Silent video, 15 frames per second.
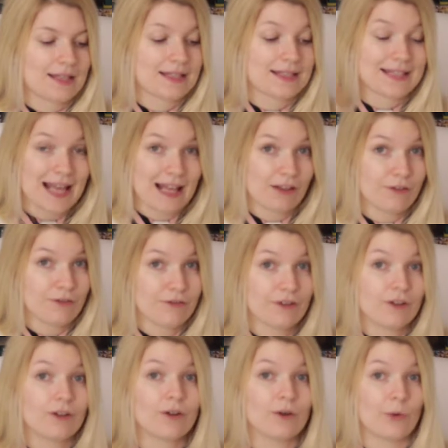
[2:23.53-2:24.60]
self
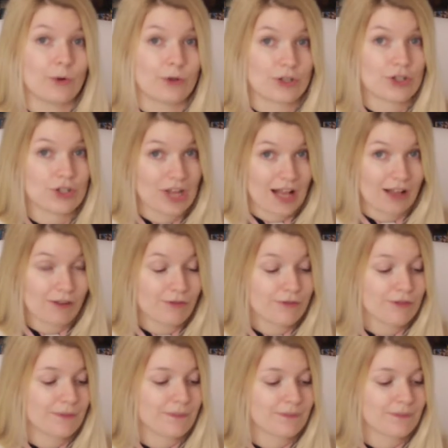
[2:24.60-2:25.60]
or shelf,